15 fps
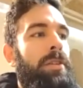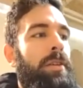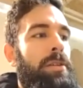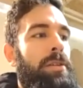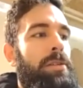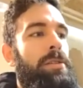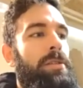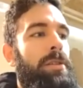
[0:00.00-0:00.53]

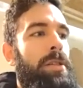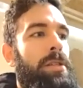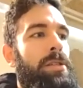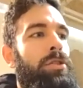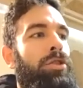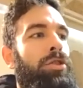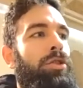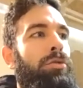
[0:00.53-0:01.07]
this this
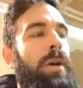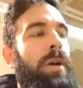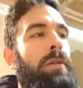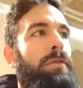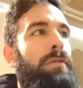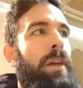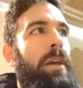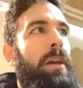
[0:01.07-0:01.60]
new way of
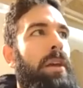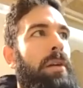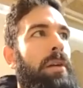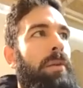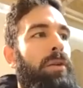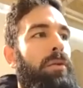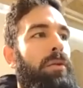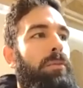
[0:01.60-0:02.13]
thinking
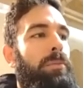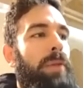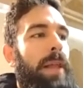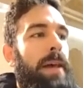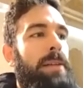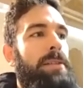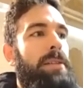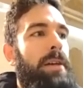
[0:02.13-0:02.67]
about
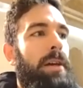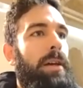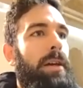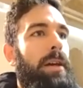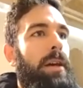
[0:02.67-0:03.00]
plastic